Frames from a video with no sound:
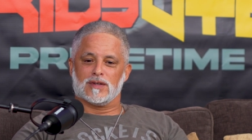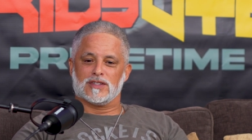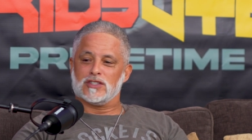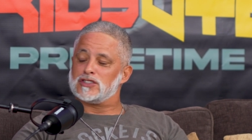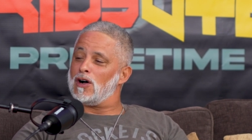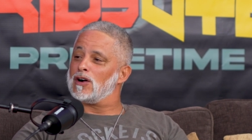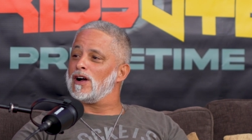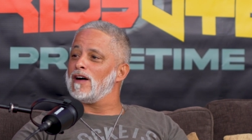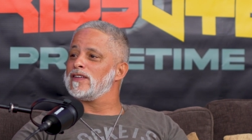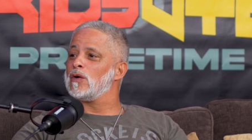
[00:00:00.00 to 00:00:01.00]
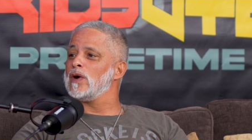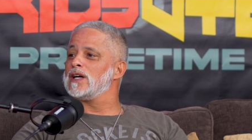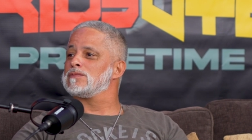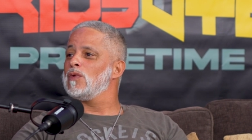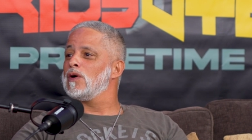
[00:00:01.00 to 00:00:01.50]
you saw Governor
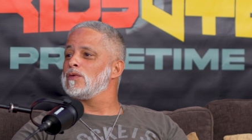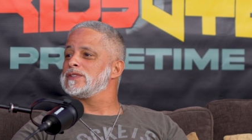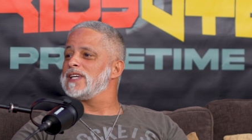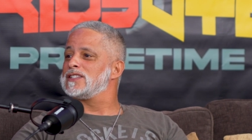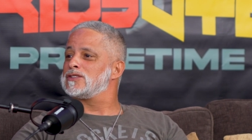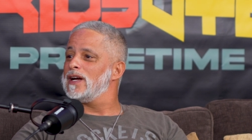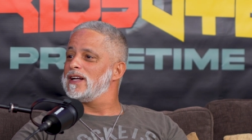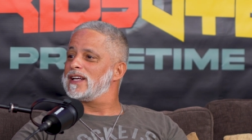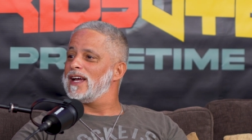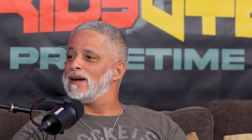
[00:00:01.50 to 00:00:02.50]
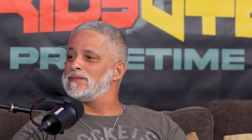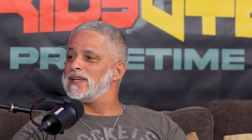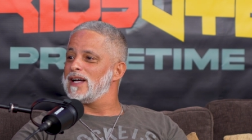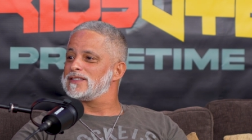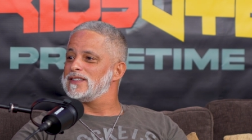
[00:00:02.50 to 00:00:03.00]
Wes Moore was at training camp
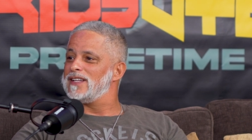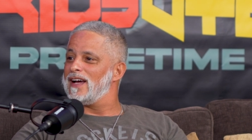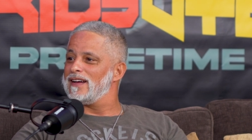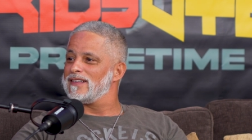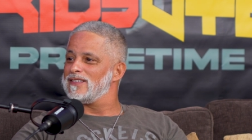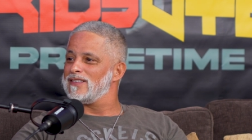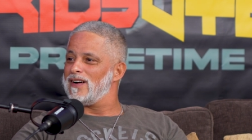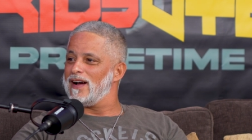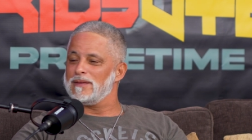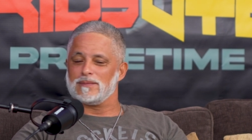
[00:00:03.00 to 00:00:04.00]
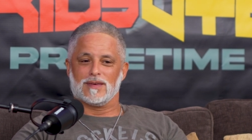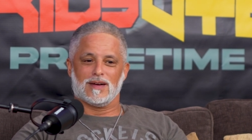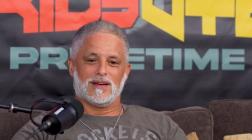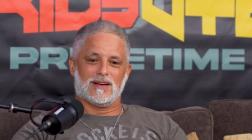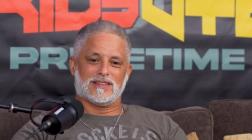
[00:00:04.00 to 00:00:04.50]
yesterday, right?
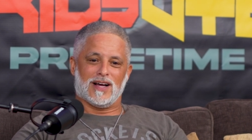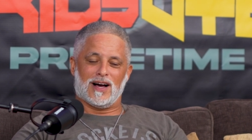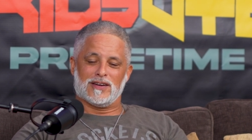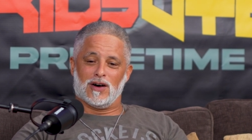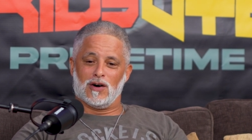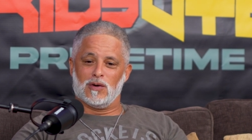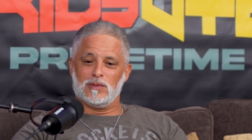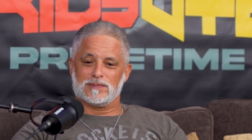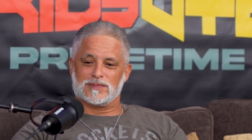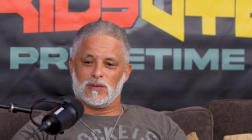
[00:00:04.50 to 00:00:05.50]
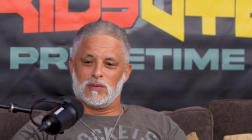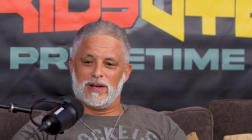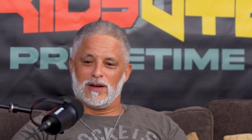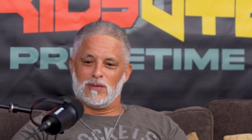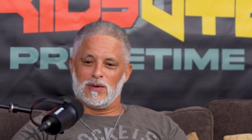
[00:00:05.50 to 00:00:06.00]
Now, I know
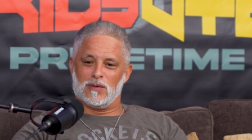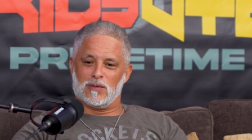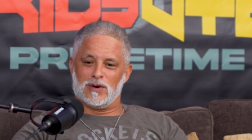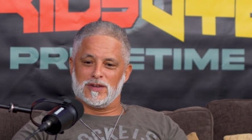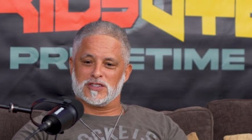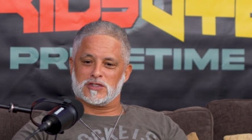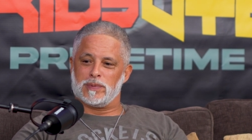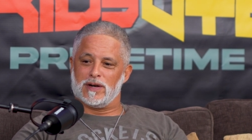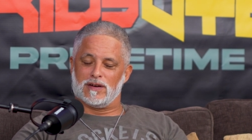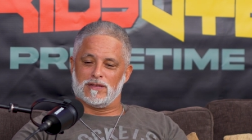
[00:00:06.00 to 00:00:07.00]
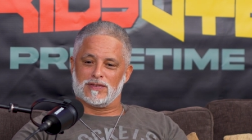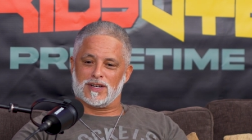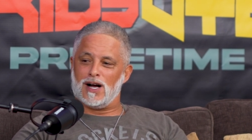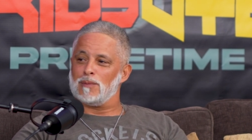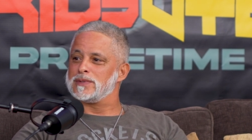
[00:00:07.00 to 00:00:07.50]
we're in the spirit of
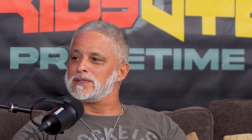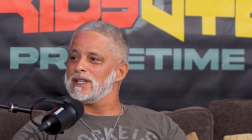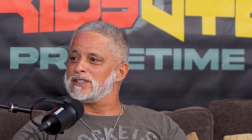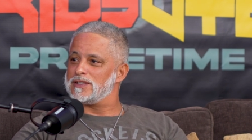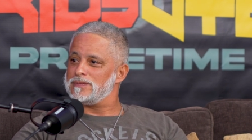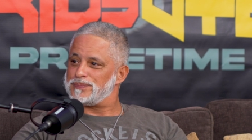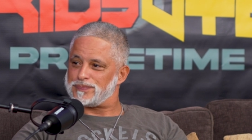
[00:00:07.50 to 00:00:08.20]
competition.